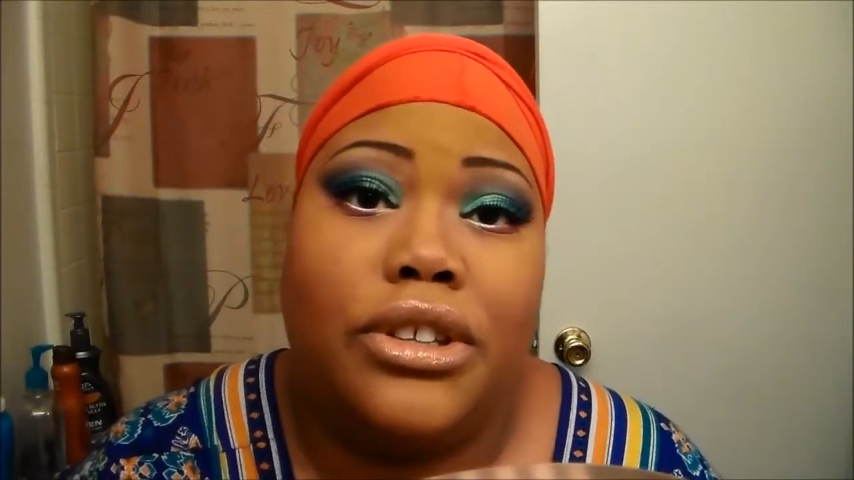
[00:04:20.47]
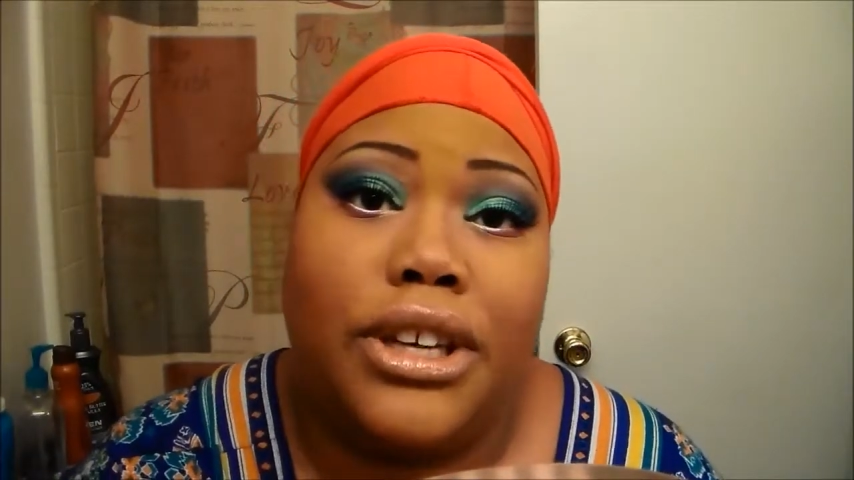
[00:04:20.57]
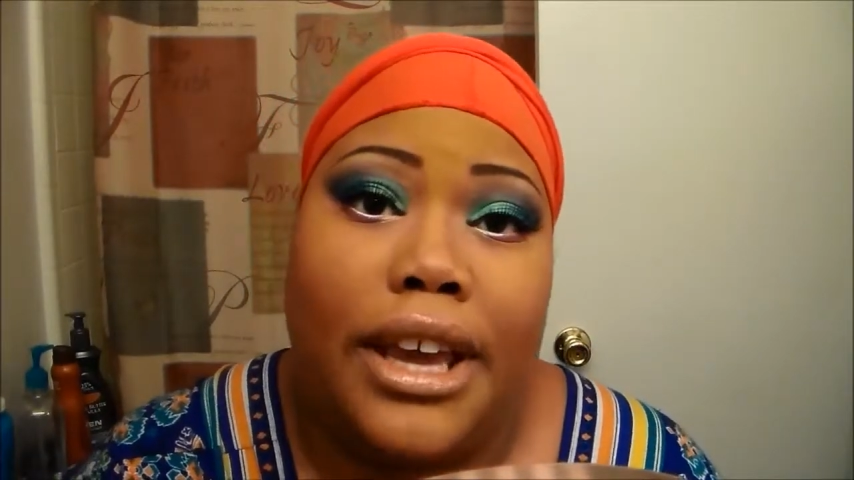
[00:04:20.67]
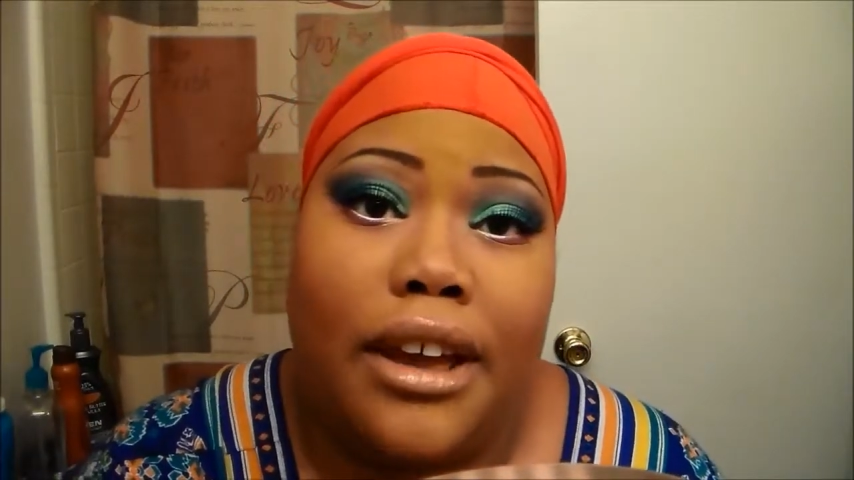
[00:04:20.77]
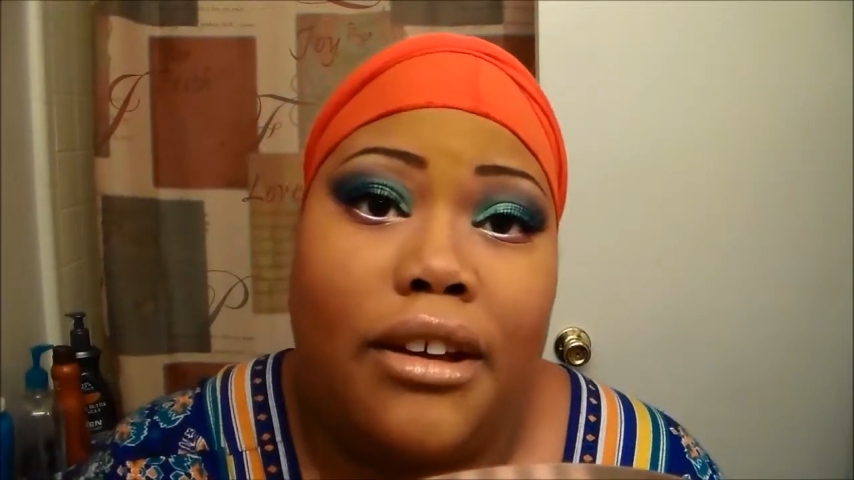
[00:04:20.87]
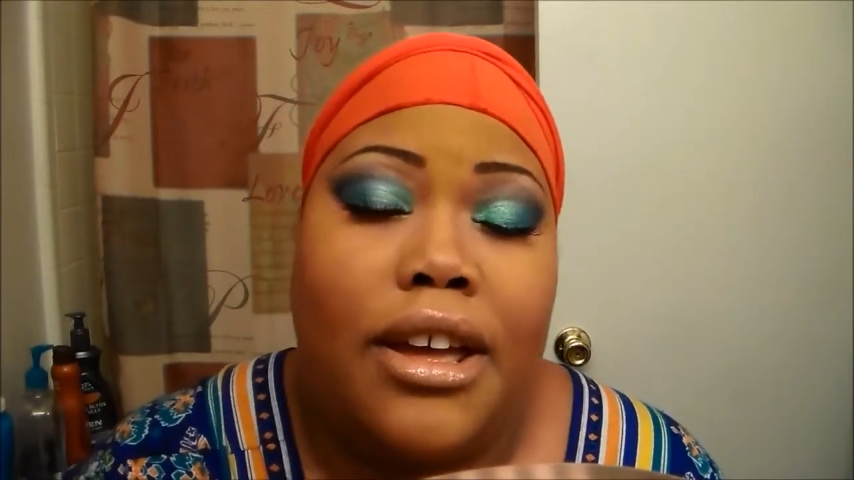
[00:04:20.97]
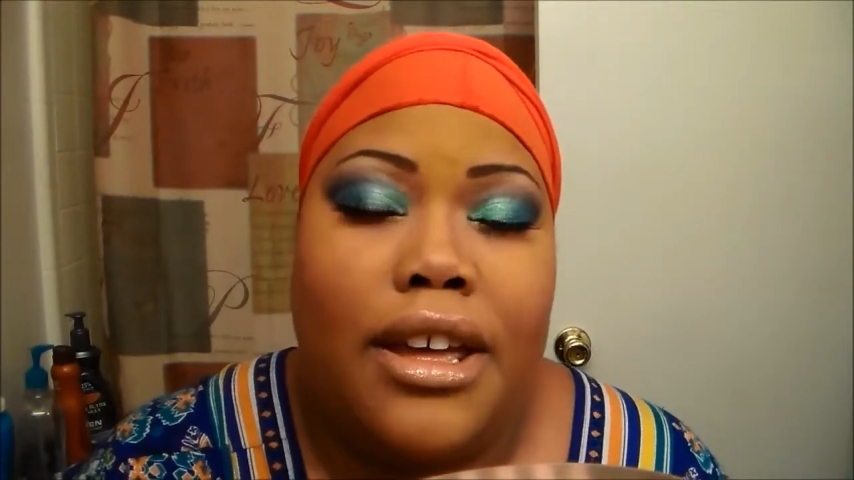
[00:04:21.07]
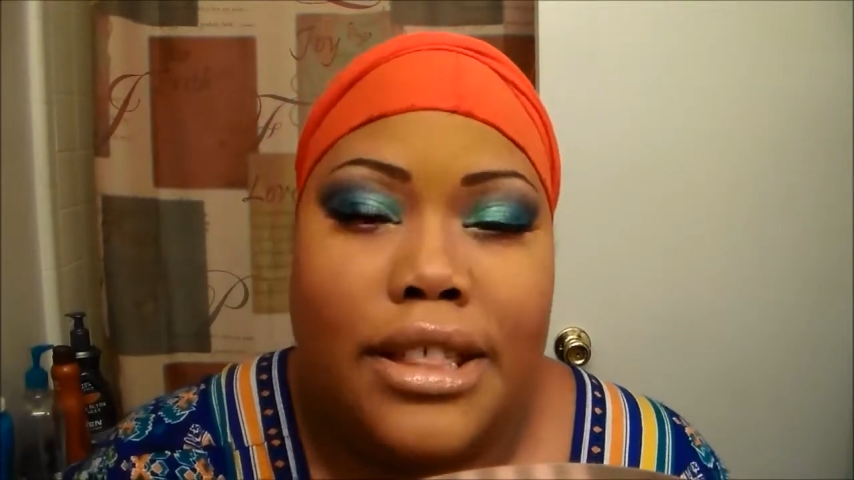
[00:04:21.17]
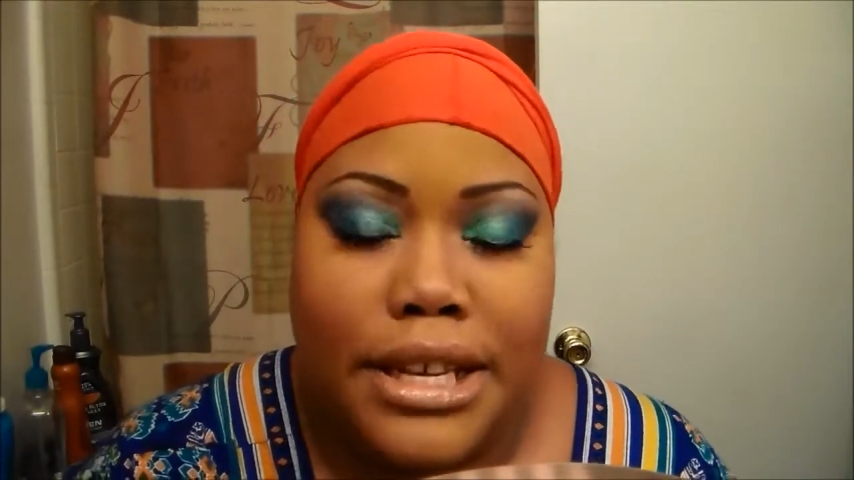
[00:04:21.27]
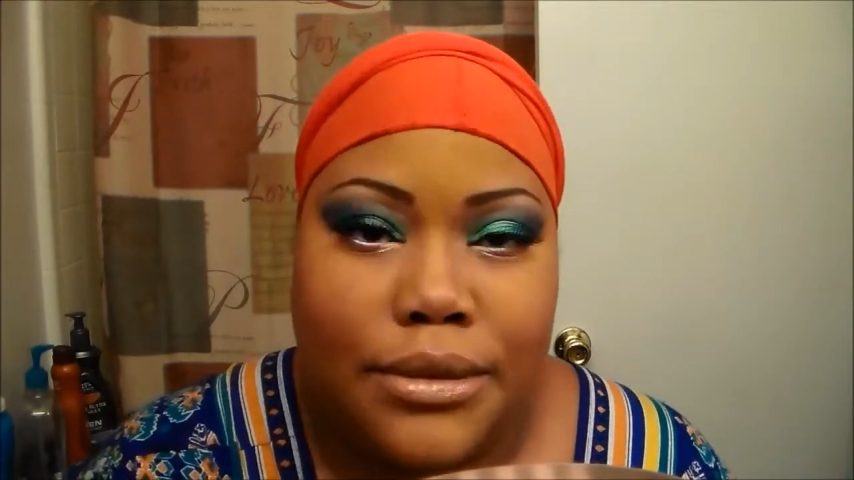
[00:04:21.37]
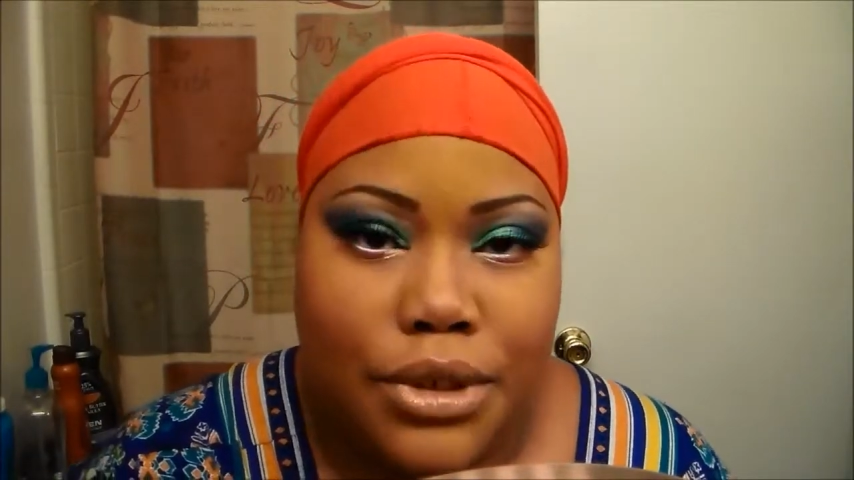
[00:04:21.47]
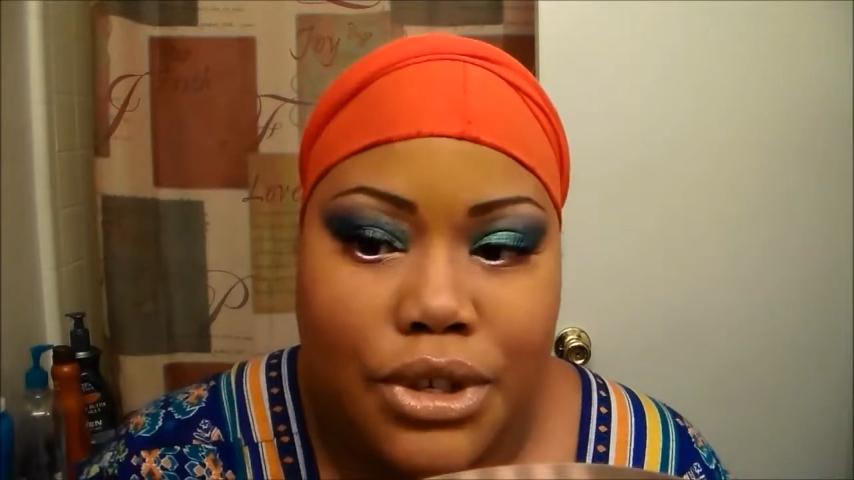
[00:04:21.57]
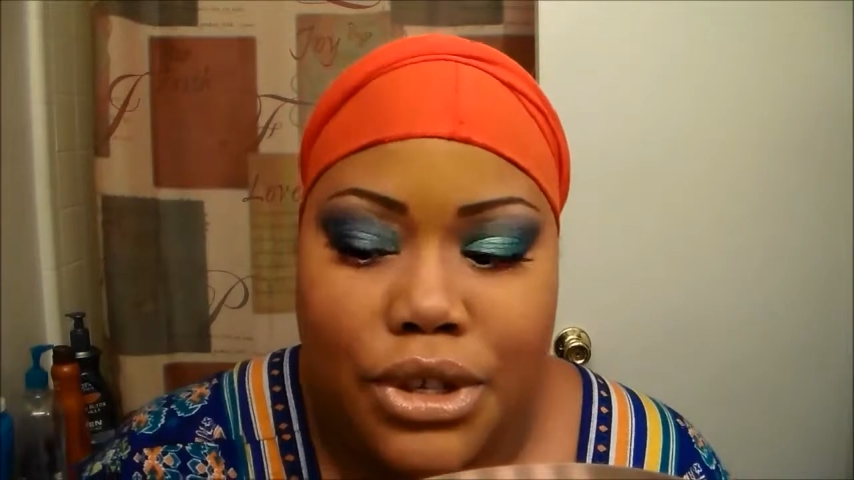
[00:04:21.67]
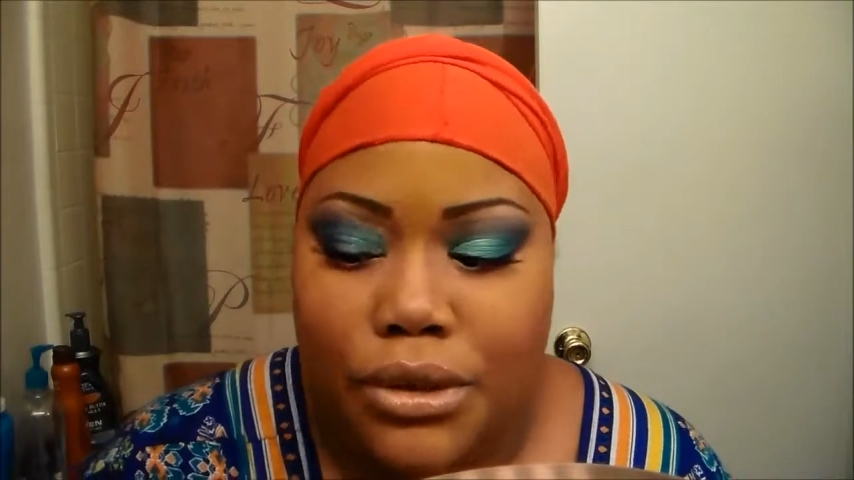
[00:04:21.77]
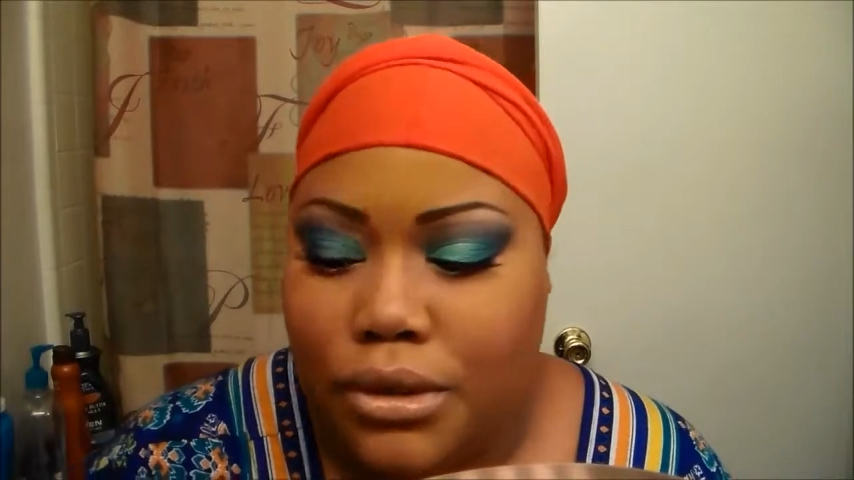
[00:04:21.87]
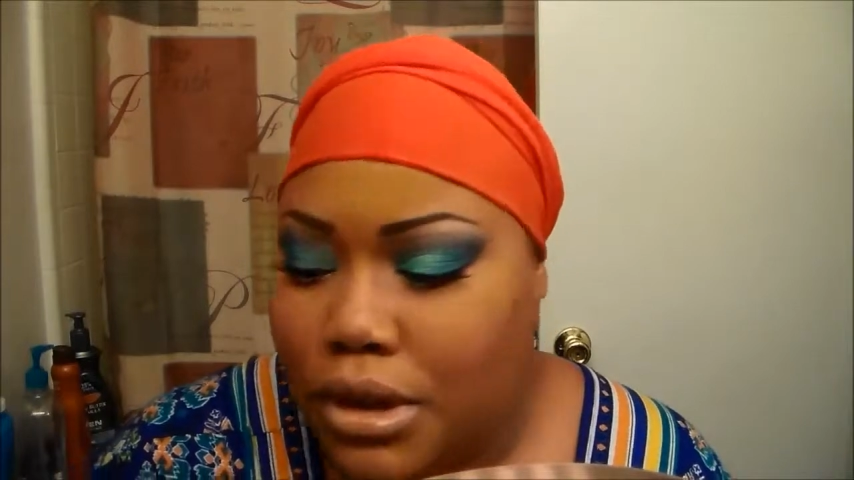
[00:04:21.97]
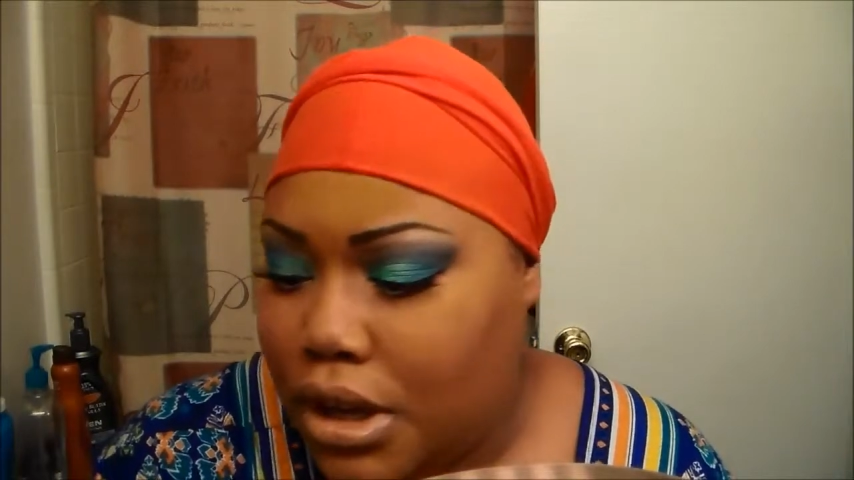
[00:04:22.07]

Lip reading: your look out, that's what you do.